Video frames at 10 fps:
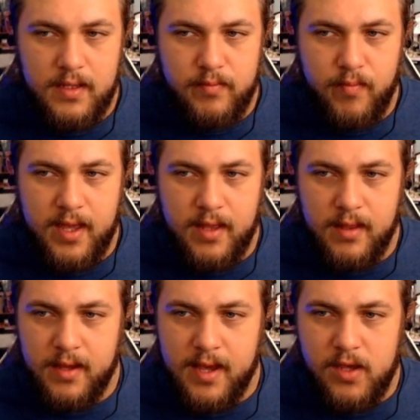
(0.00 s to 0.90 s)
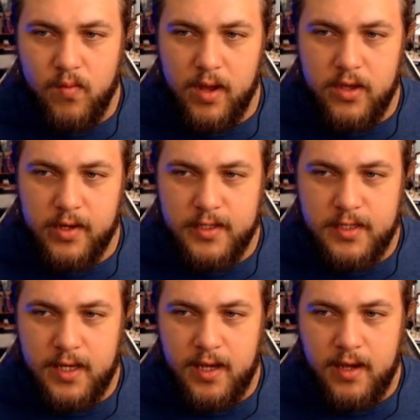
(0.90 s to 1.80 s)
Make it look how you want. You can
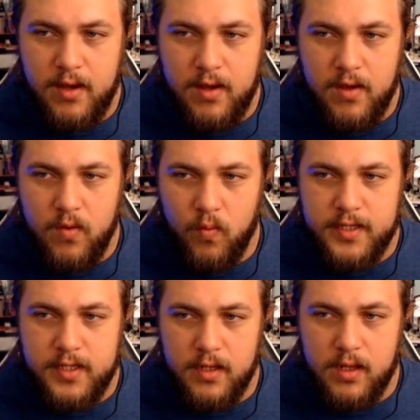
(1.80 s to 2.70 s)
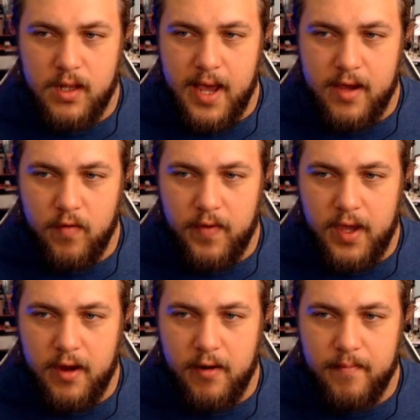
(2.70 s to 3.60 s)
see what it's gonna look like over
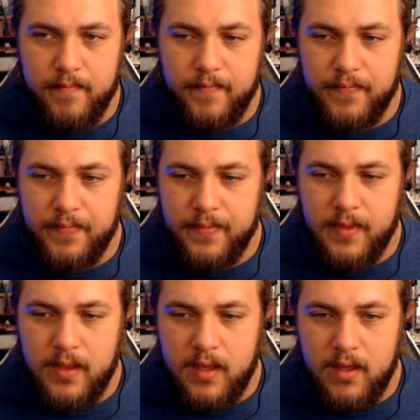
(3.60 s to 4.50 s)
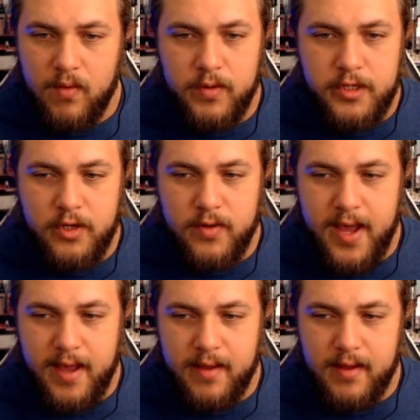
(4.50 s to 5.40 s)
here. Once you do
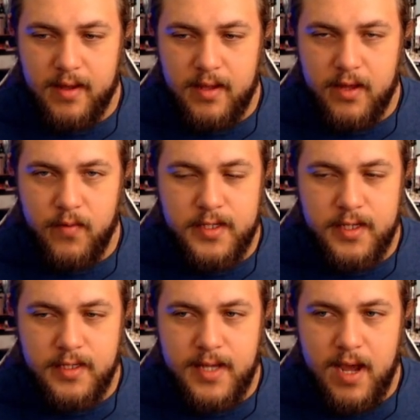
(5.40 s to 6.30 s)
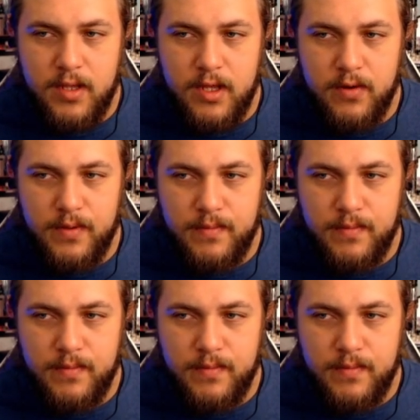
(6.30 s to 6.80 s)
that, click where it says download.